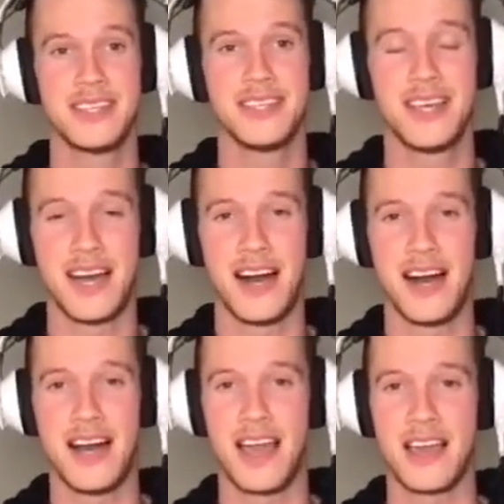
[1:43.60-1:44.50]

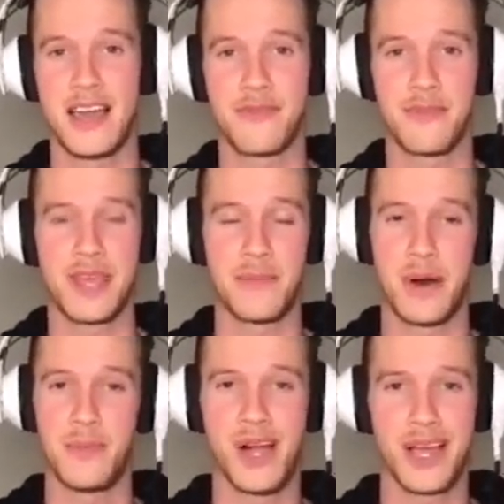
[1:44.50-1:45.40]
And for me, I'm
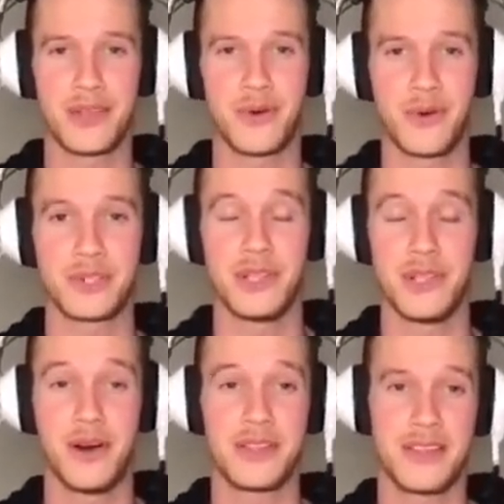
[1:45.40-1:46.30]
liking the Hornets a
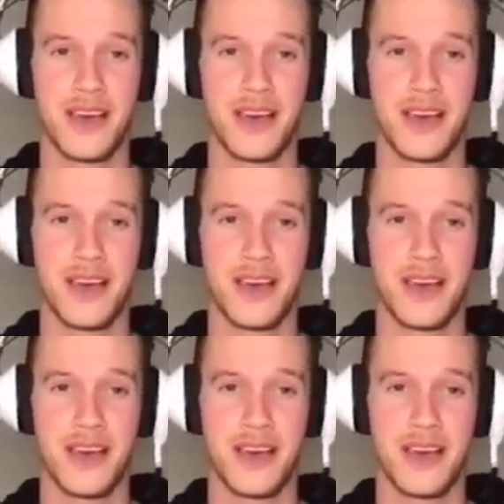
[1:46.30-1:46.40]
lot.